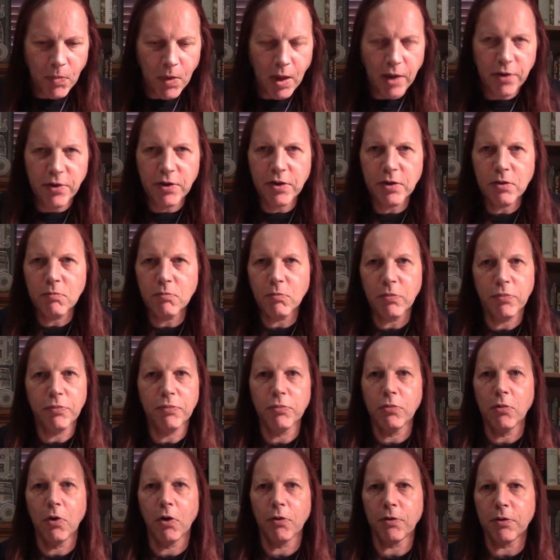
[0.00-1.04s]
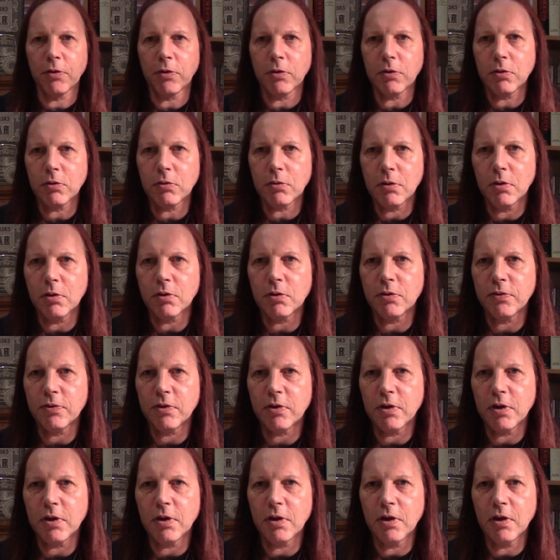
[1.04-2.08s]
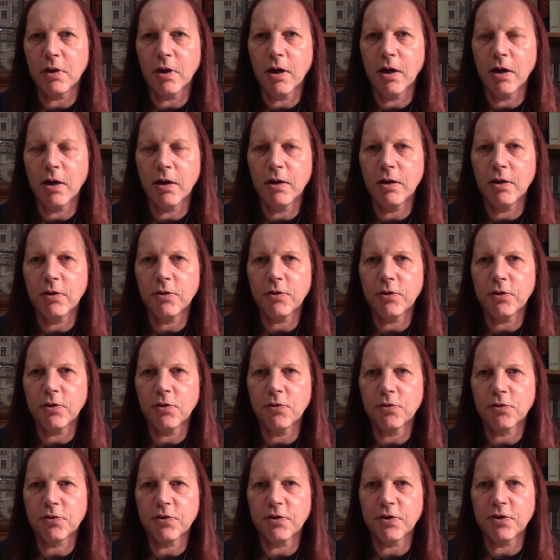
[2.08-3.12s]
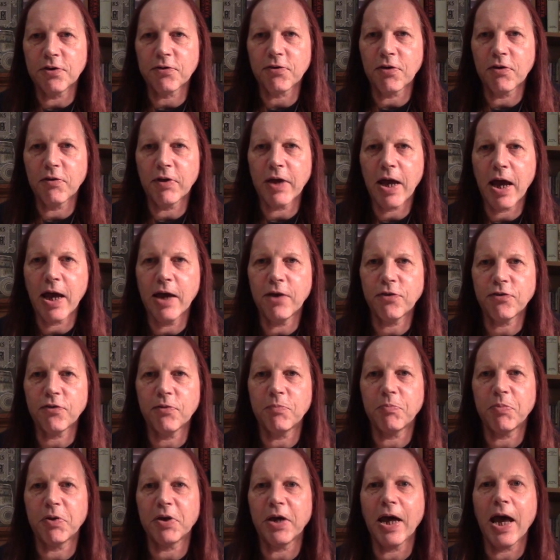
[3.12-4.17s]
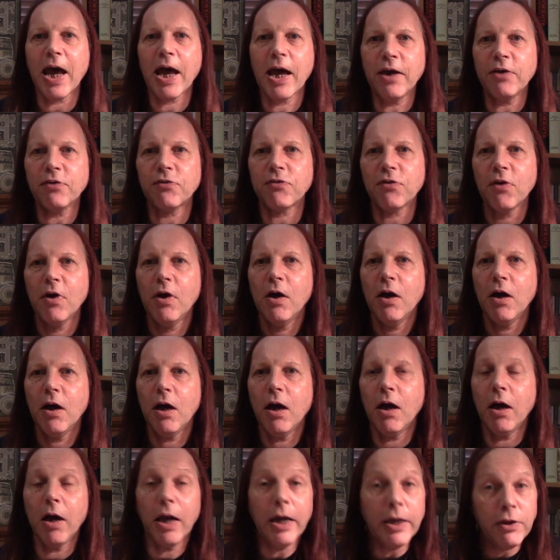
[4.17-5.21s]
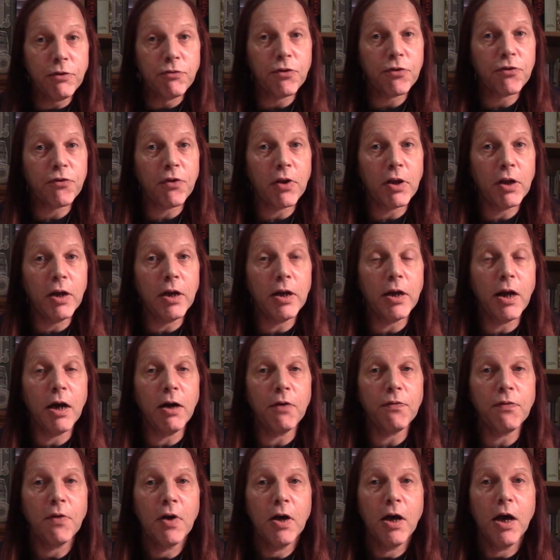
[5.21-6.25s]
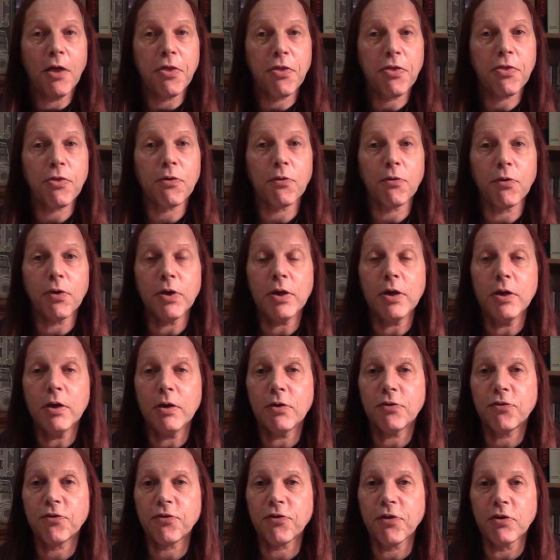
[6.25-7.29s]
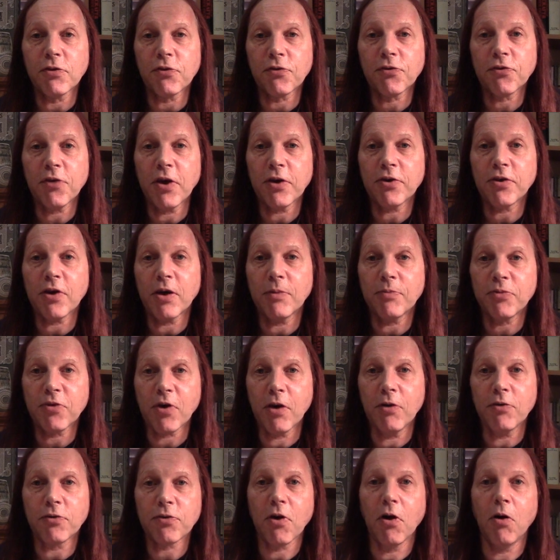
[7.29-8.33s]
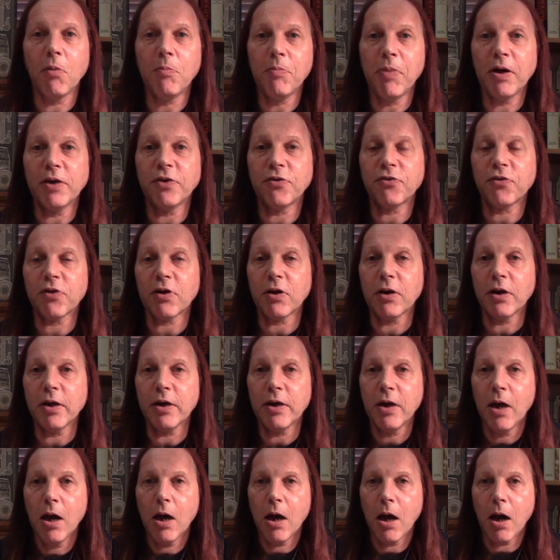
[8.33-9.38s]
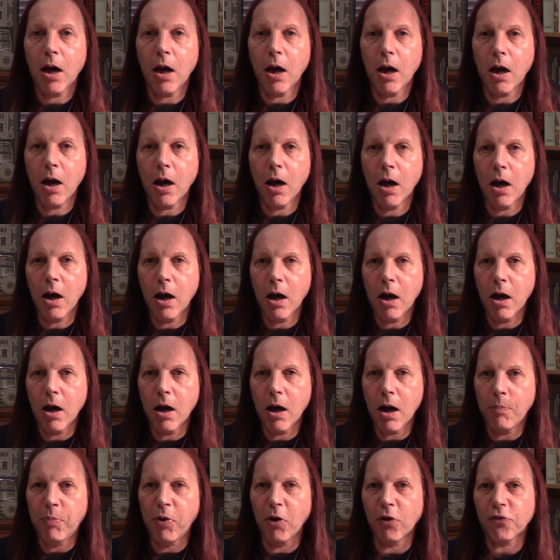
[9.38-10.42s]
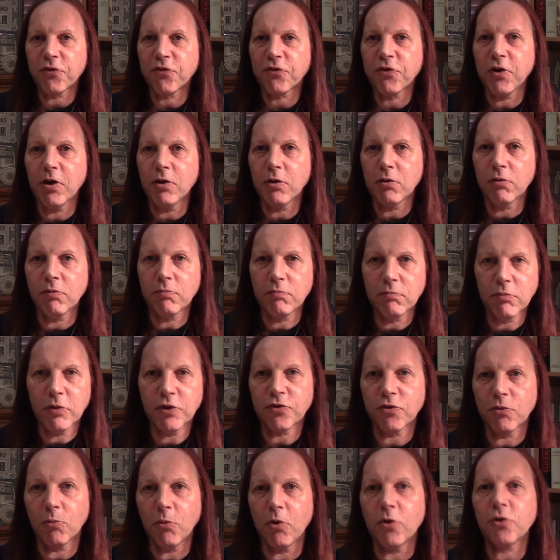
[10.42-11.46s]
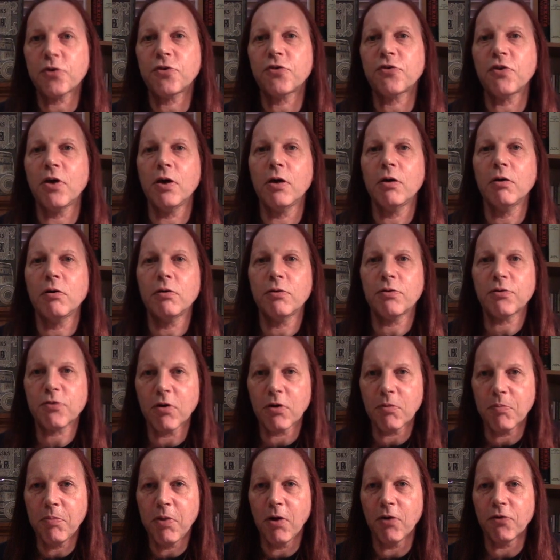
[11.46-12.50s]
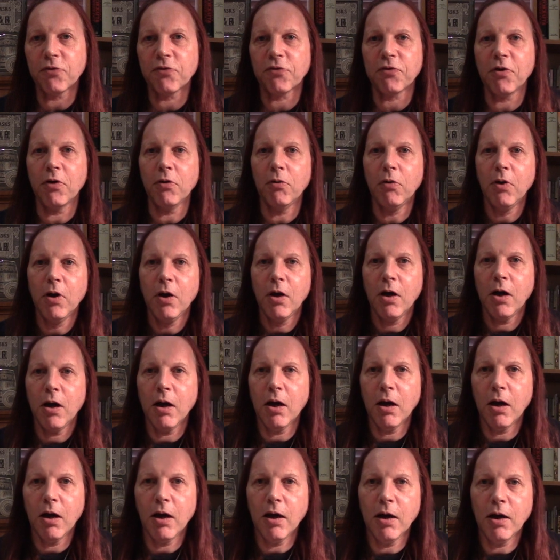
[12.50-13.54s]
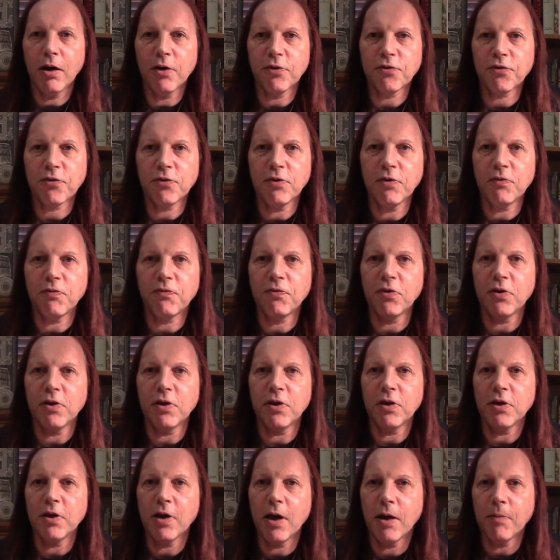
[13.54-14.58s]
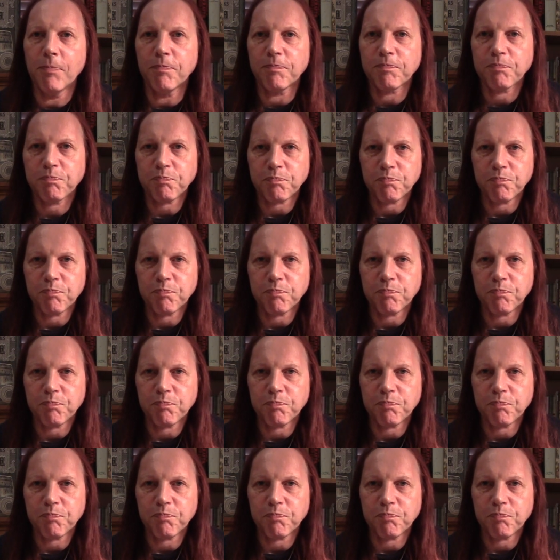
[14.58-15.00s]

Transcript: not that the Yorkshire Distillery has it, but it has, interestingly enough, a three still setup. So it's got basically a pot still as the wash still, it's got a pot still for the